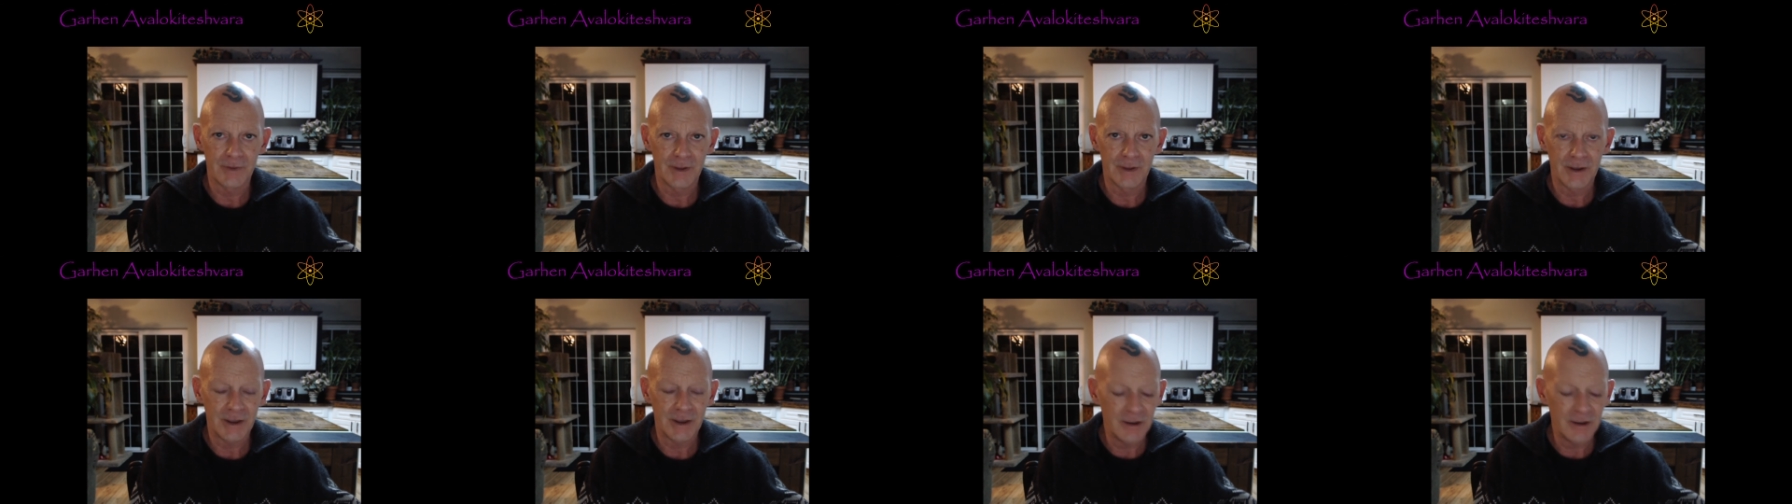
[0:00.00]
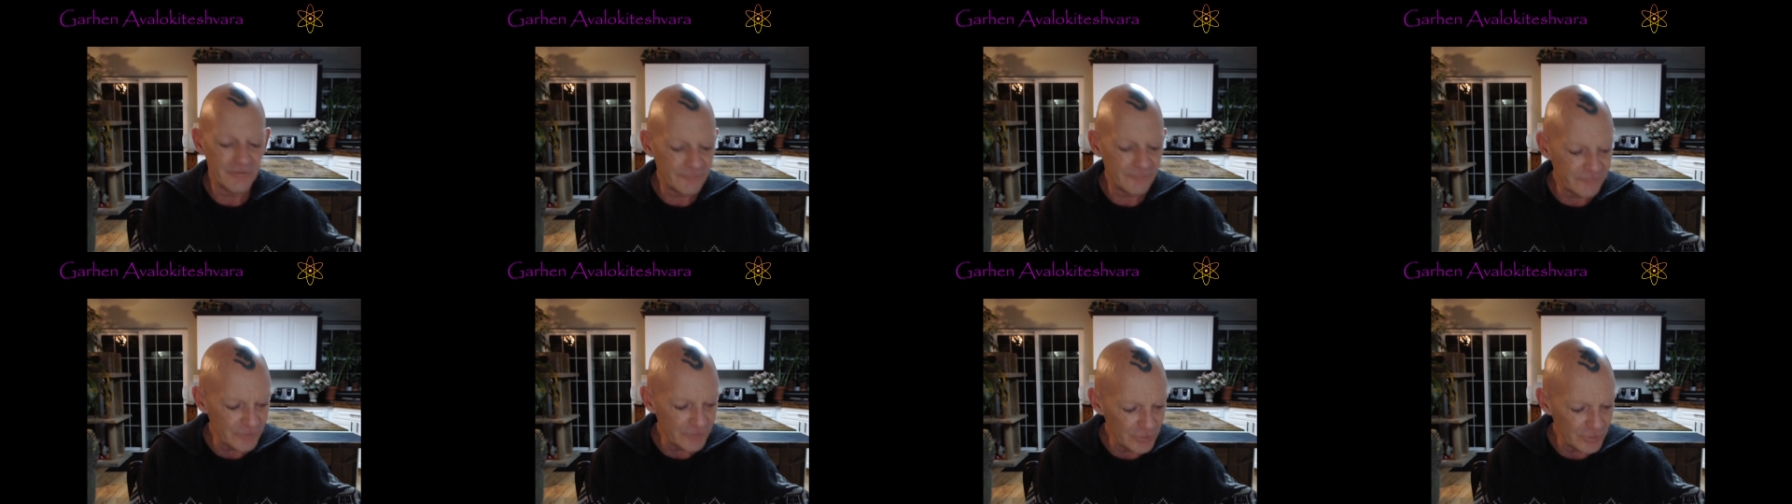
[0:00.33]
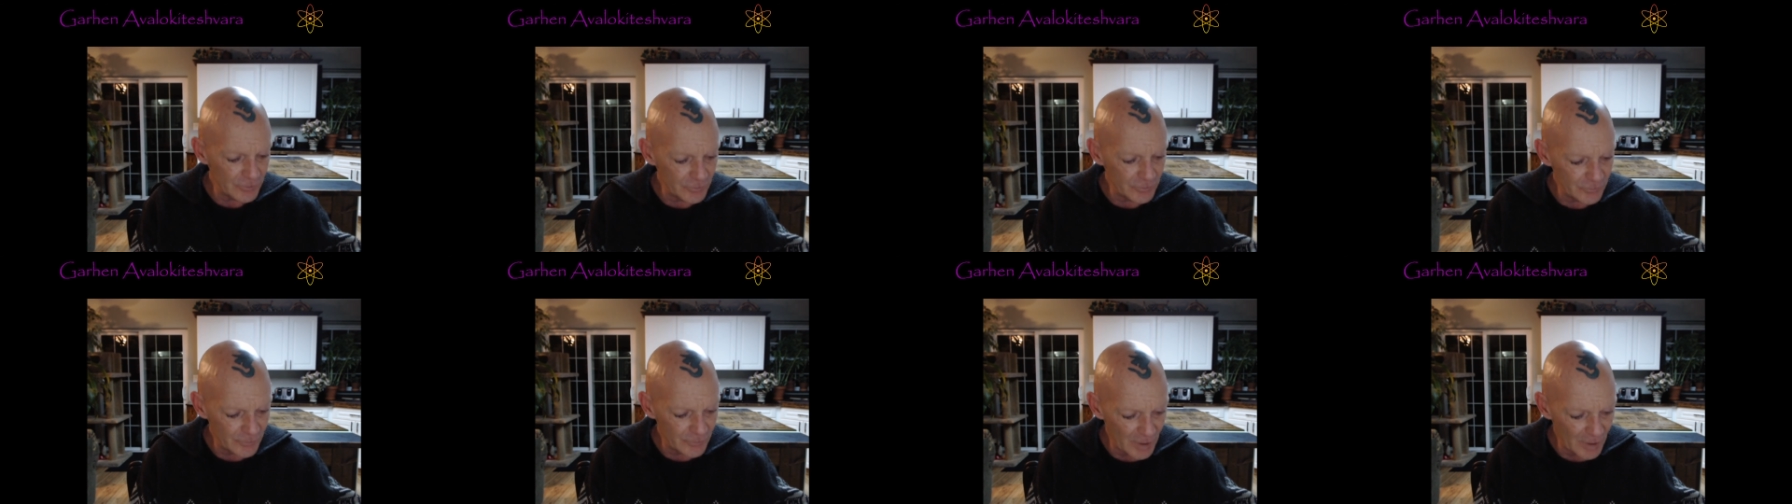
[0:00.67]
if you
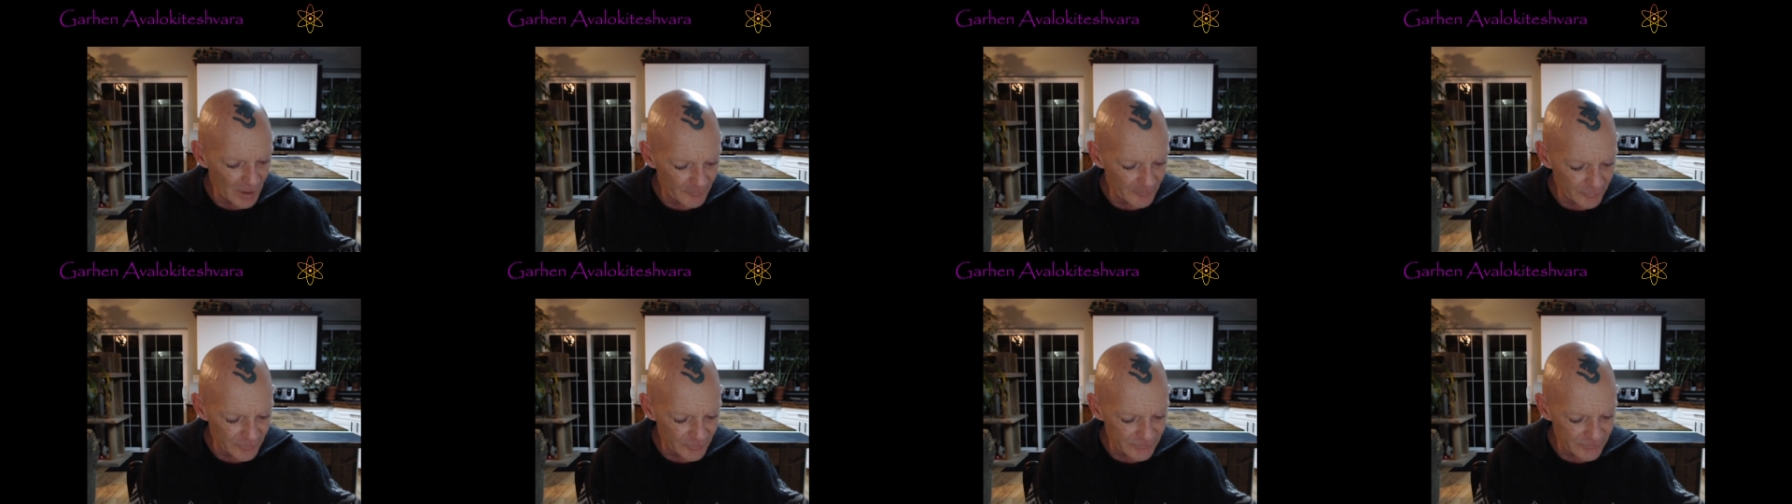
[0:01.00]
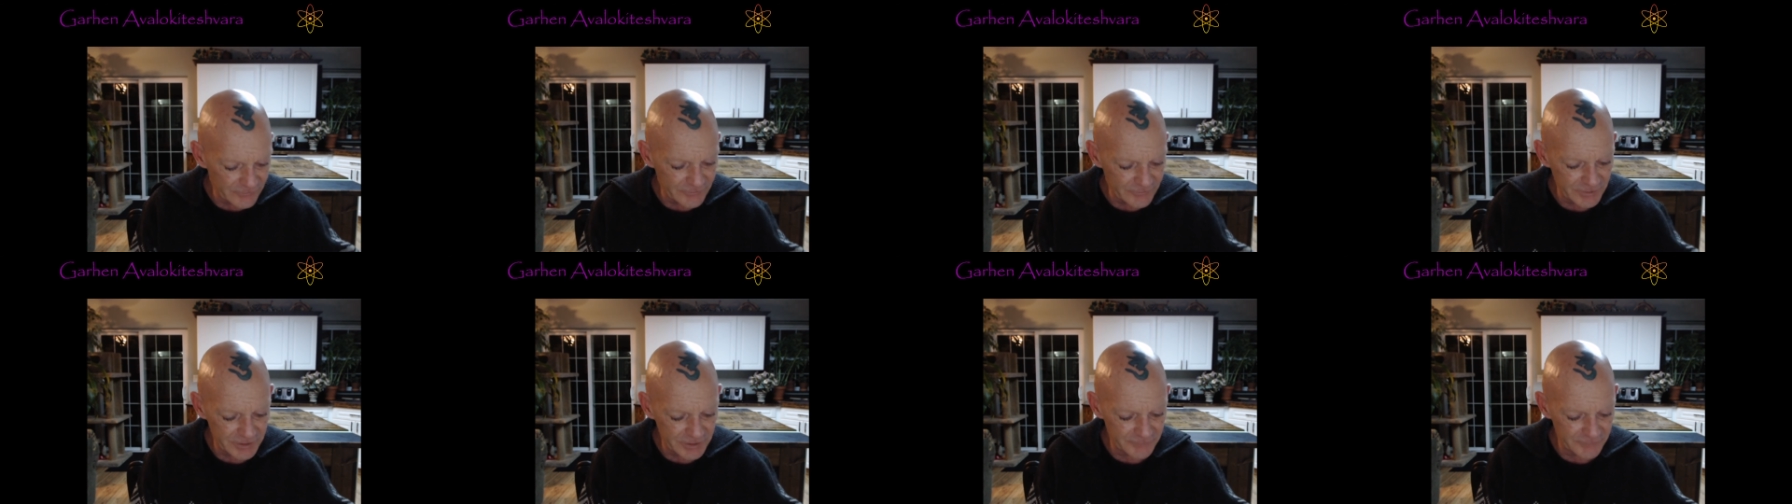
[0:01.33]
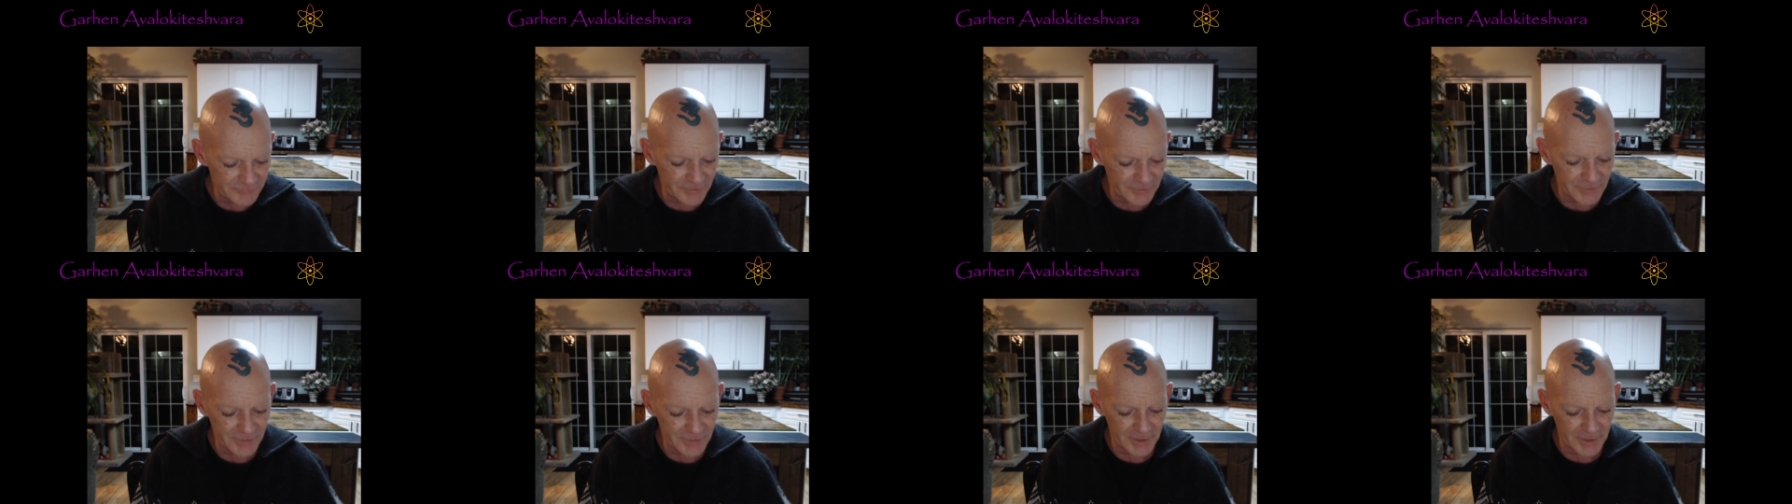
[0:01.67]
do not perceive
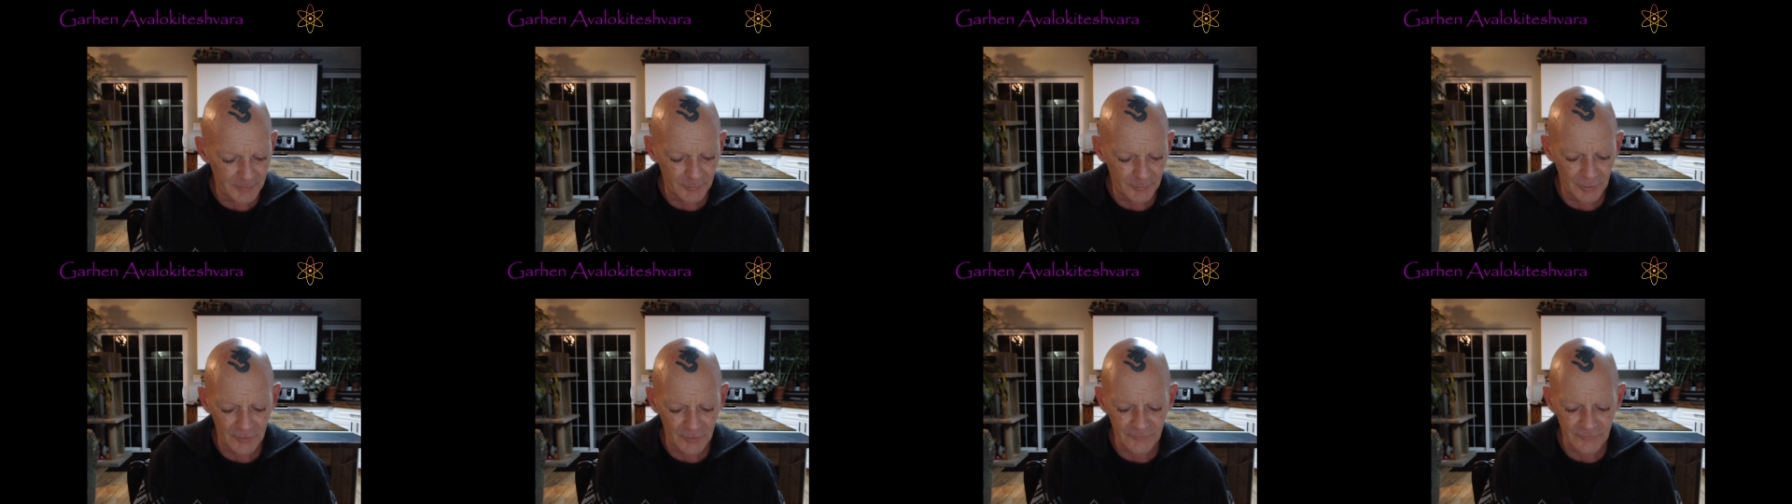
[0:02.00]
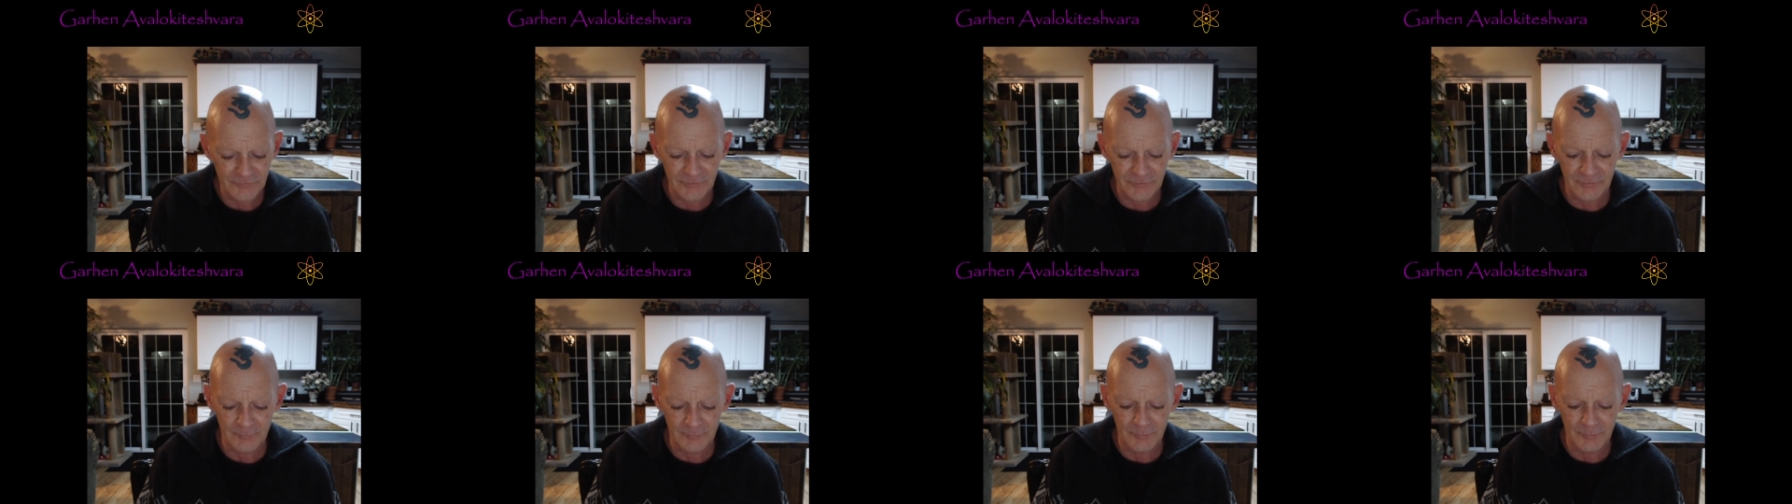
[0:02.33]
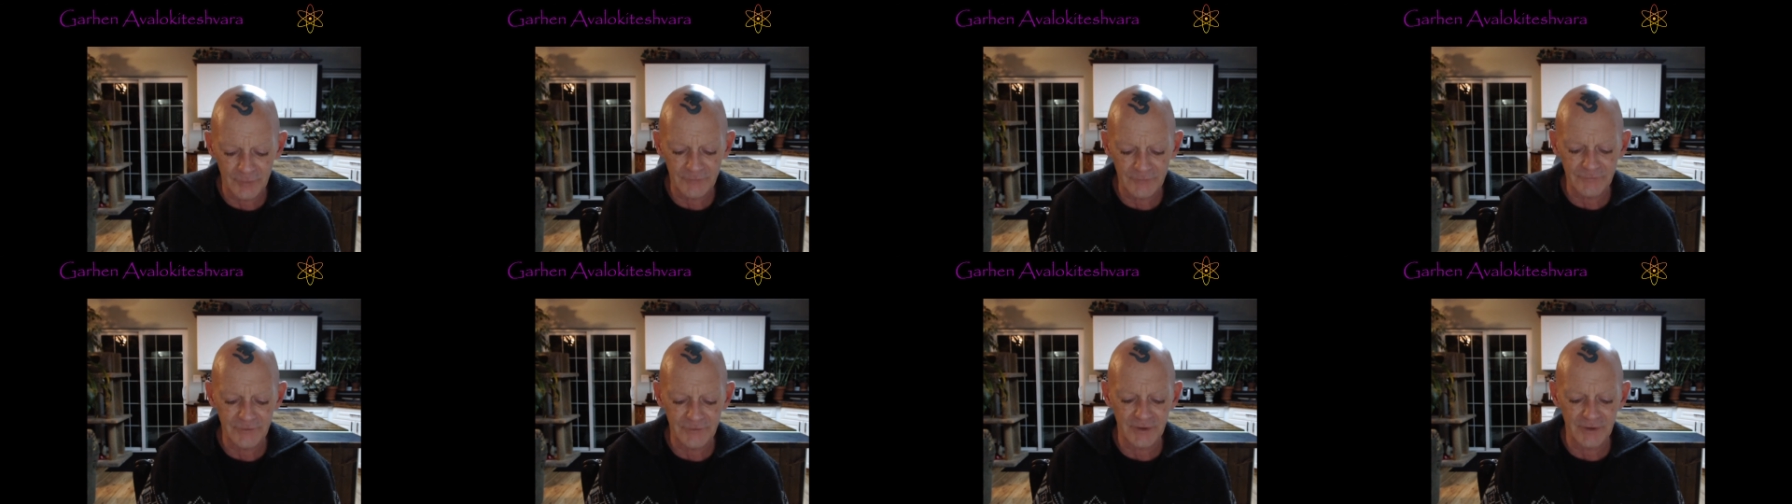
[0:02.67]
that that person
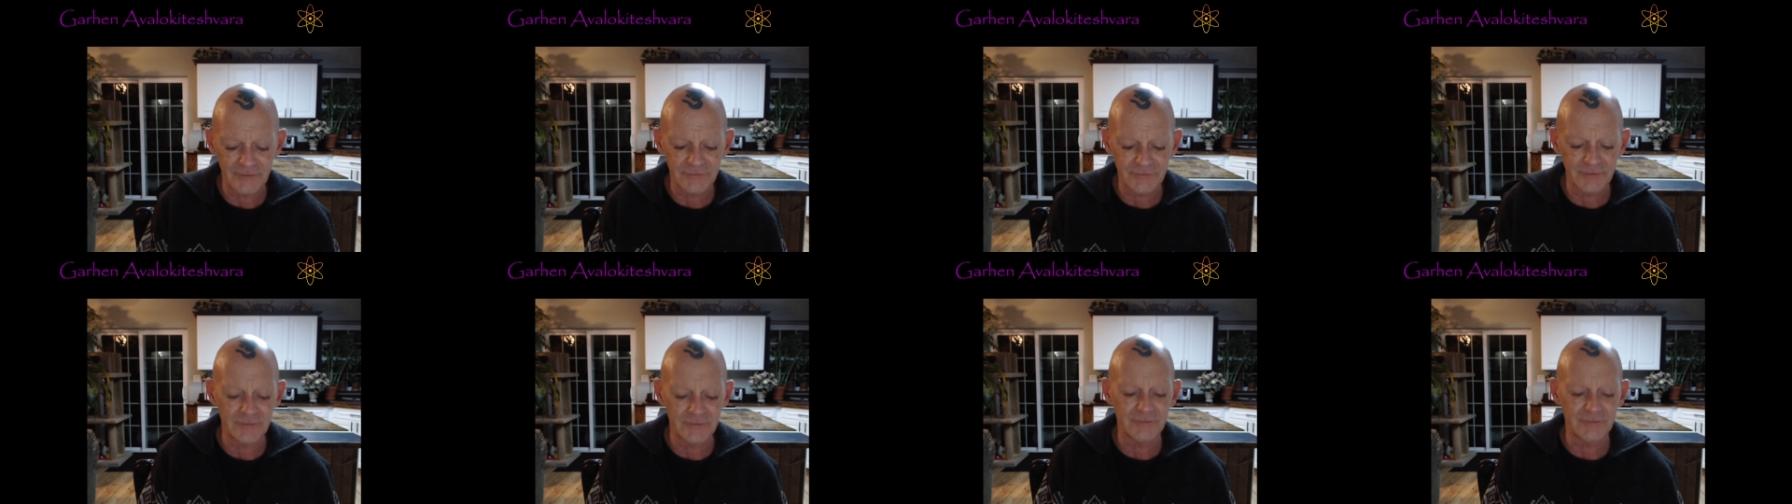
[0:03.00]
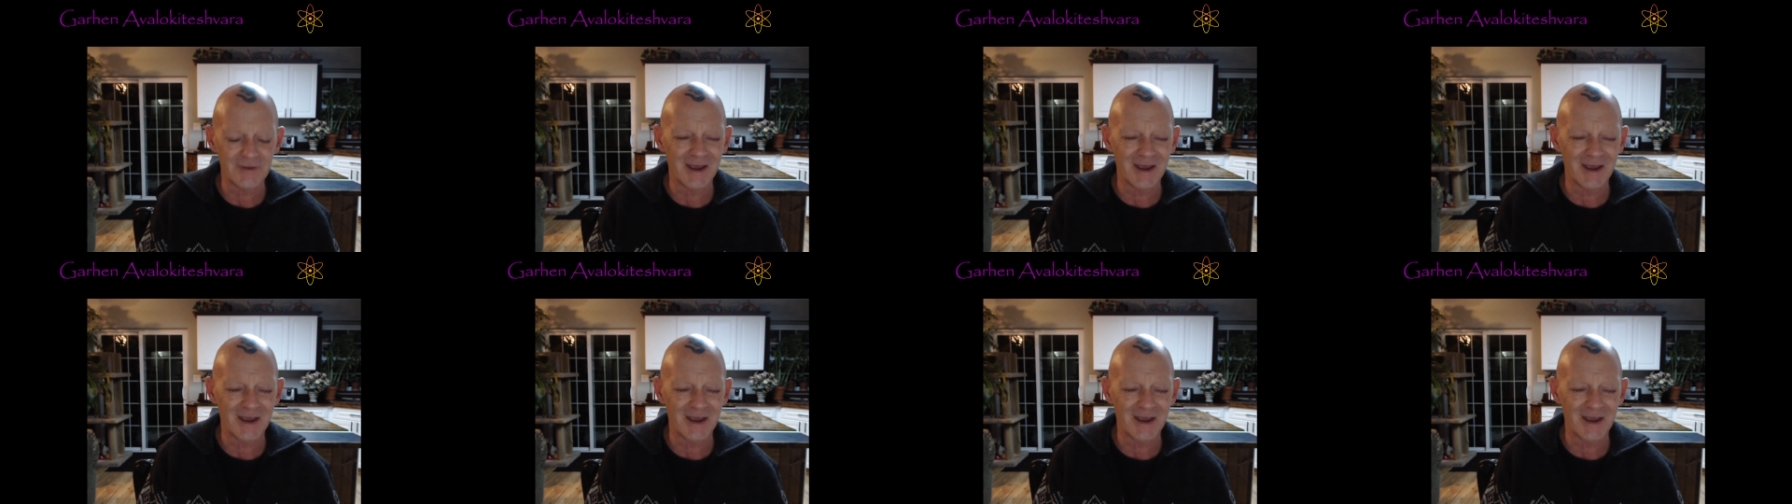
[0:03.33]
possesses